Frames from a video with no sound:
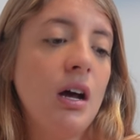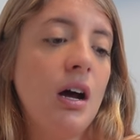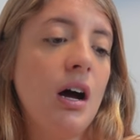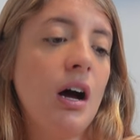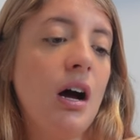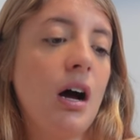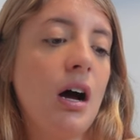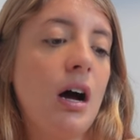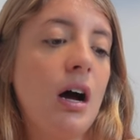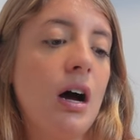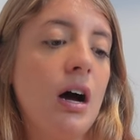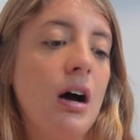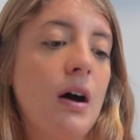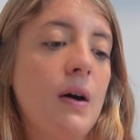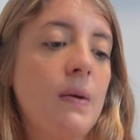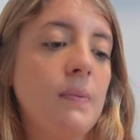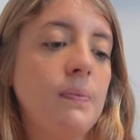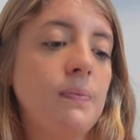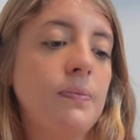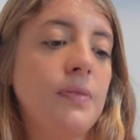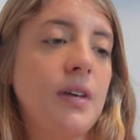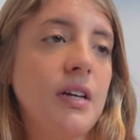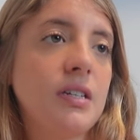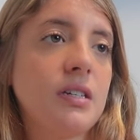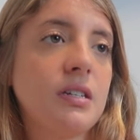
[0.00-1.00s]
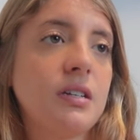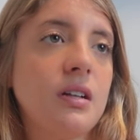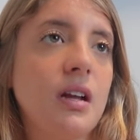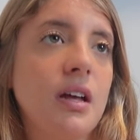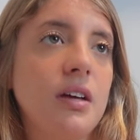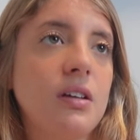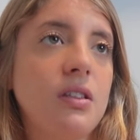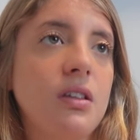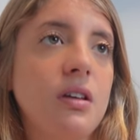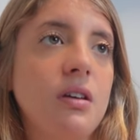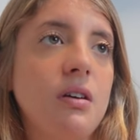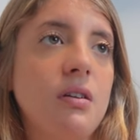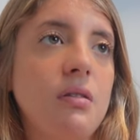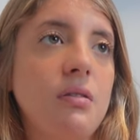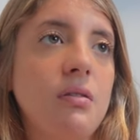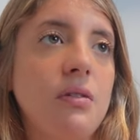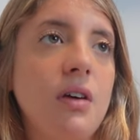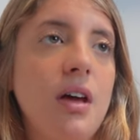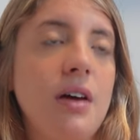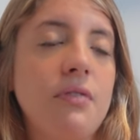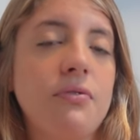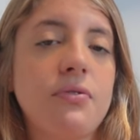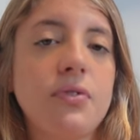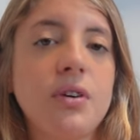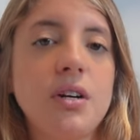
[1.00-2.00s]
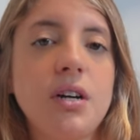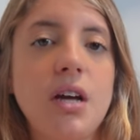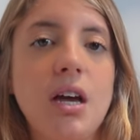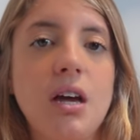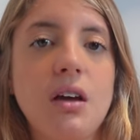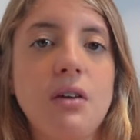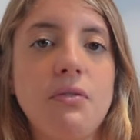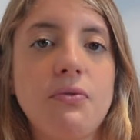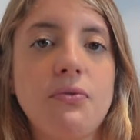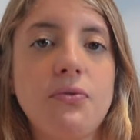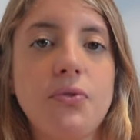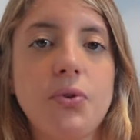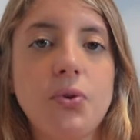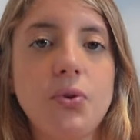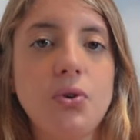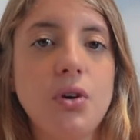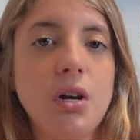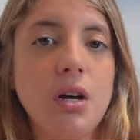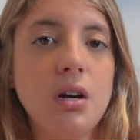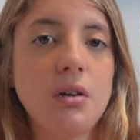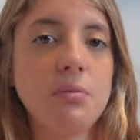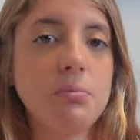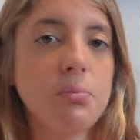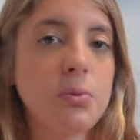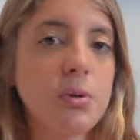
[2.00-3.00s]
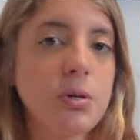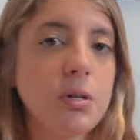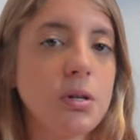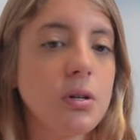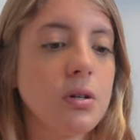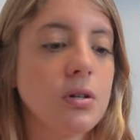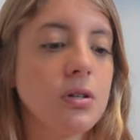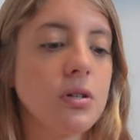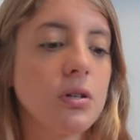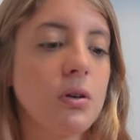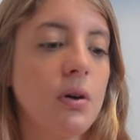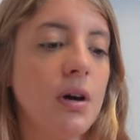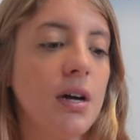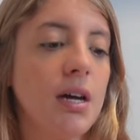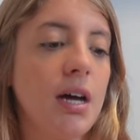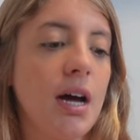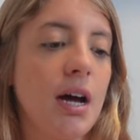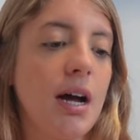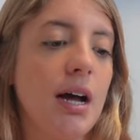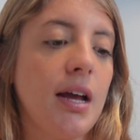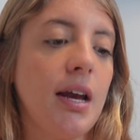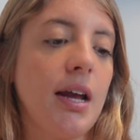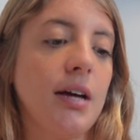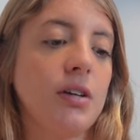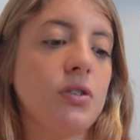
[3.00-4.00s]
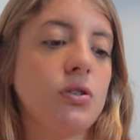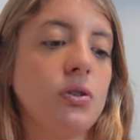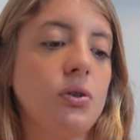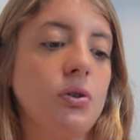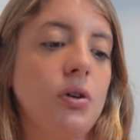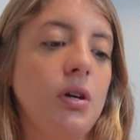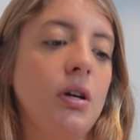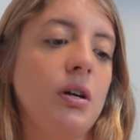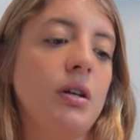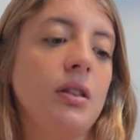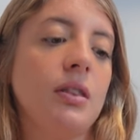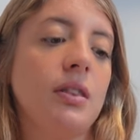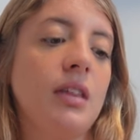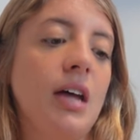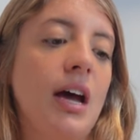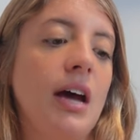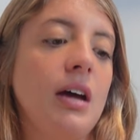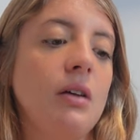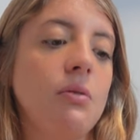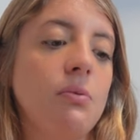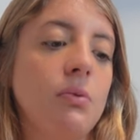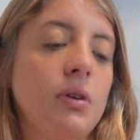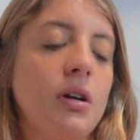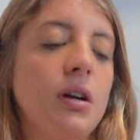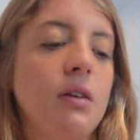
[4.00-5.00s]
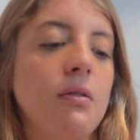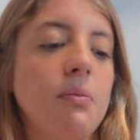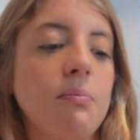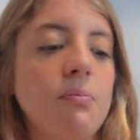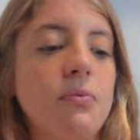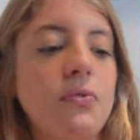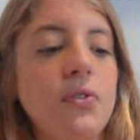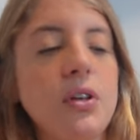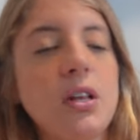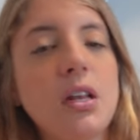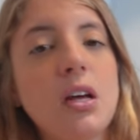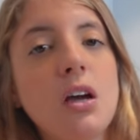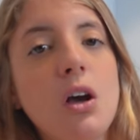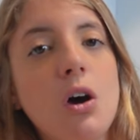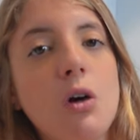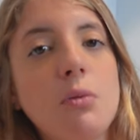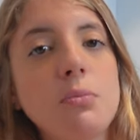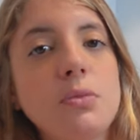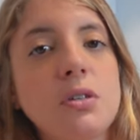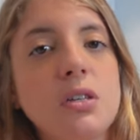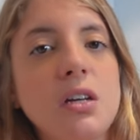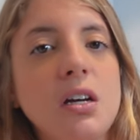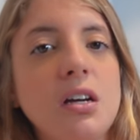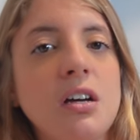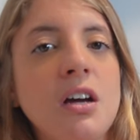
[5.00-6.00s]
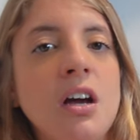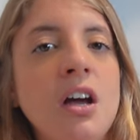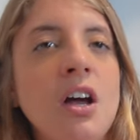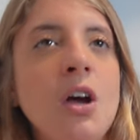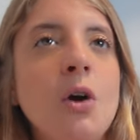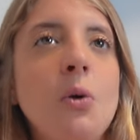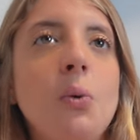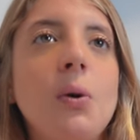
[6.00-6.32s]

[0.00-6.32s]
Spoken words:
That's like the everyday food here in Brazil, so I like to eat that when I'm feeling homesick.